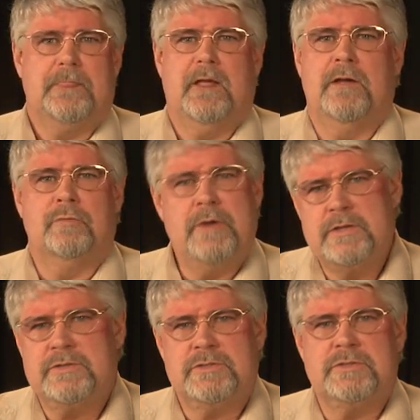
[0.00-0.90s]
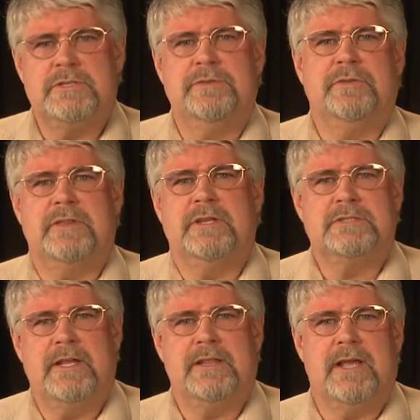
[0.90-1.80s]
uh, registers, different things
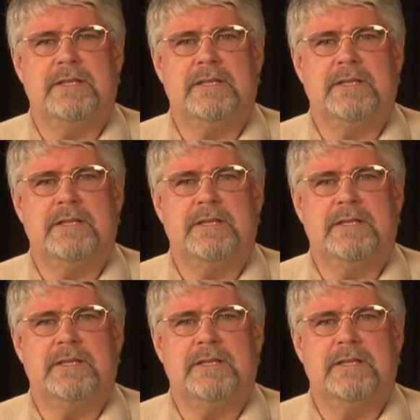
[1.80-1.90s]
like that,